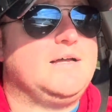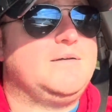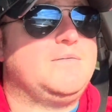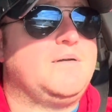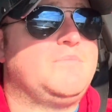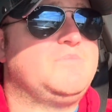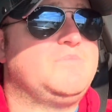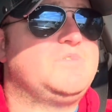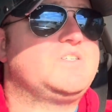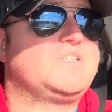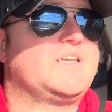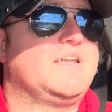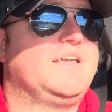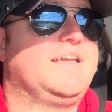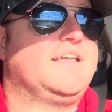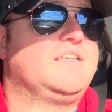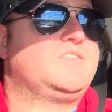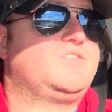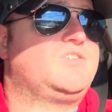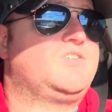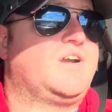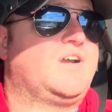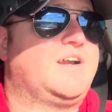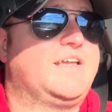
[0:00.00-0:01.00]
I'm just gonna
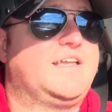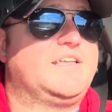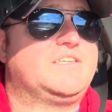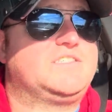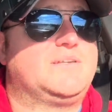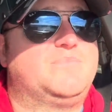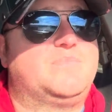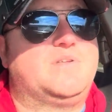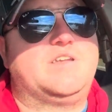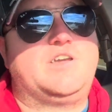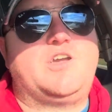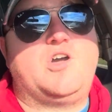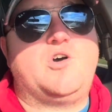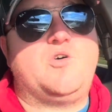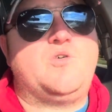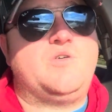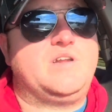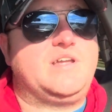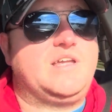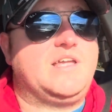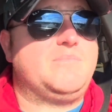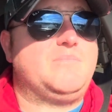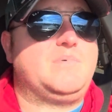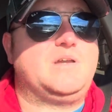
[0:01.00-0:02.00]
get try to get something going
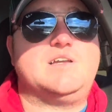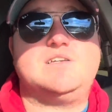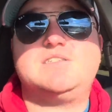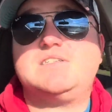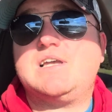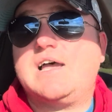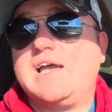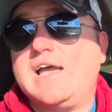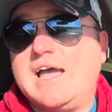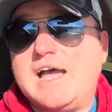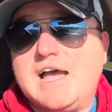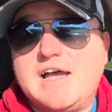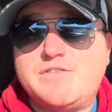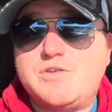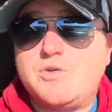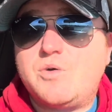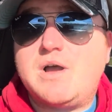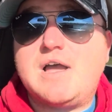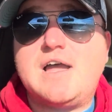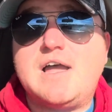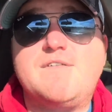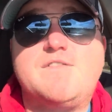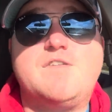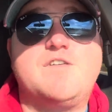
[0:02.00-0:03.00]
again because I have to.
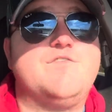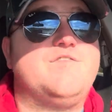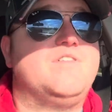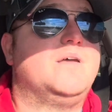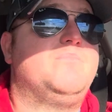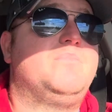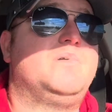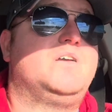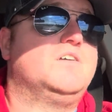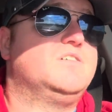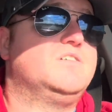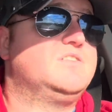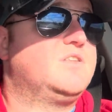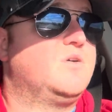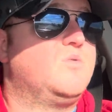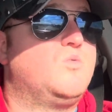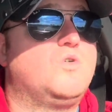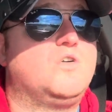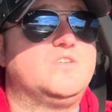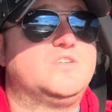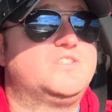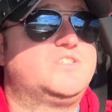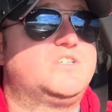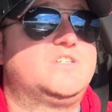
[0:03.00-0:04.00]
I have to vent because the
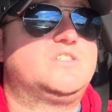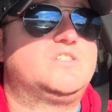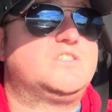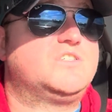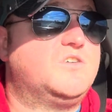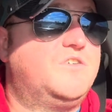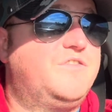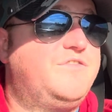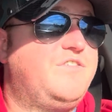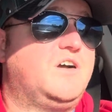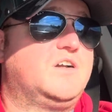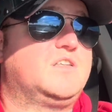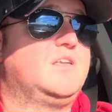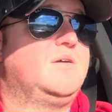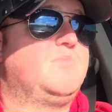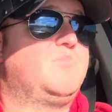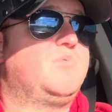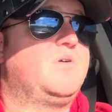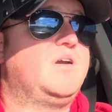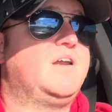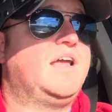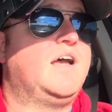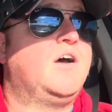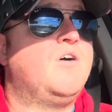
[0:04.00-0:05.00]
world is just so fucked up
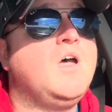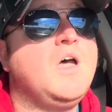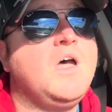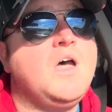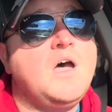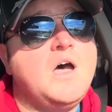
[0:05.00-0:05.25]
right now.